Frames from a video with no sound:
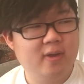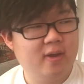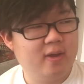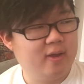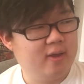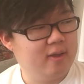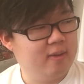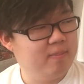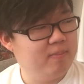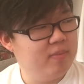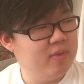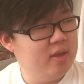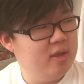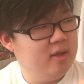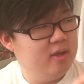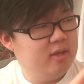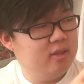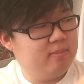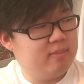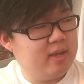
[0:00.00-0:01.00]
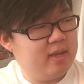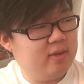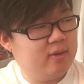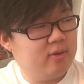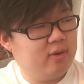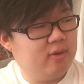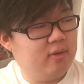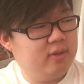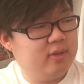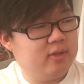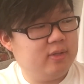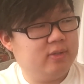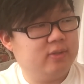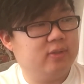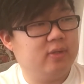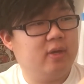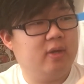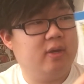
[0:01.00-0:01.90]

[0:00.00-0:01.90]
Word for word: Um, the main girl is